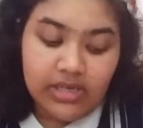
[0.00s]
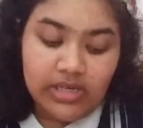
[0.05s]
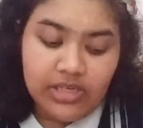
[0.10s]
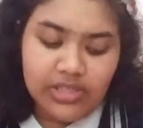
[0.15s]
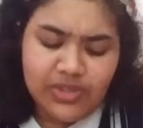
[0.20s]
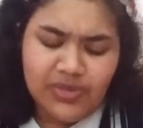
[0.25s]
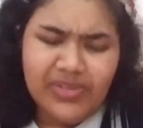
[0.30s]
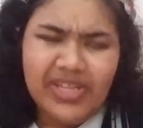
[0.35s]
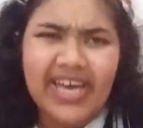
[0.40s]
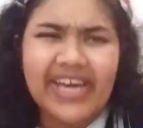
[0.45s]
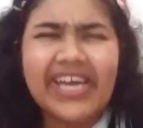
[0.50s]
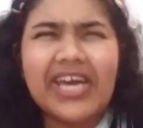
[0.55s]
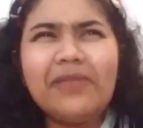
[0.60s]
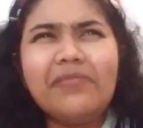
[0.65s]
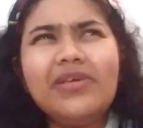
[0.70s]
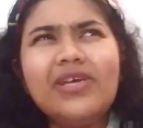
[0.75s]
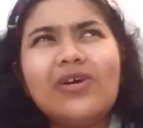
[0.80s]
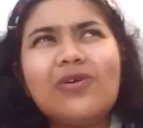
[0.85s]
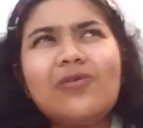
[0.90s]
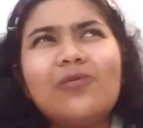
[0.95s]
So there can
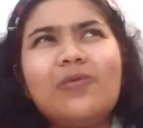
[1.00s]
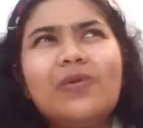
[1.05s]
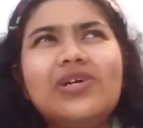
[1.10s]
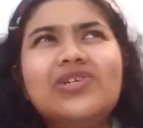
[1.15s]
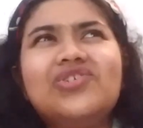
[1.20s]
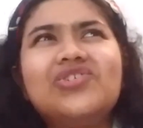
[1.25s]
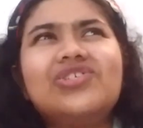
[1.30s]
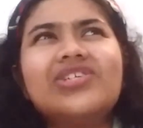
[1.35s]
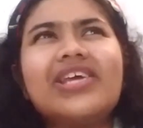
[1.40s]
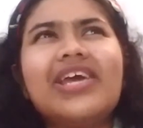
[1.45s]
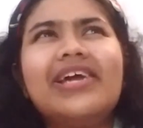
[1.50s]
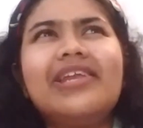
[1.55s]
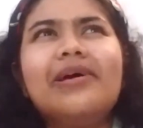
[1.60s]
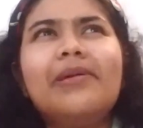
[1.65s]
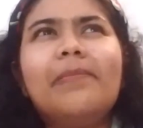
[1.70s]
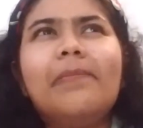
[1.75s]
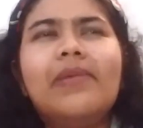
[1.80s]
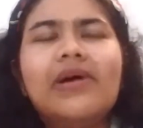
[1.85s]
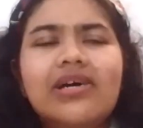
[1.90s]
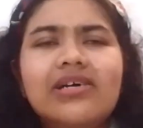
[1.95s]
be a question, can a
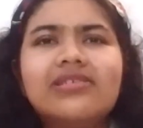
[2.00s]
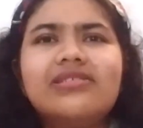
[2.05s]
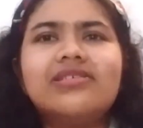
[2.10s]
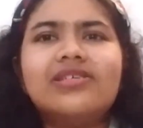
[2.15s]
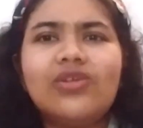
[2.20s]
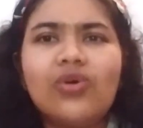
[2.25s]
person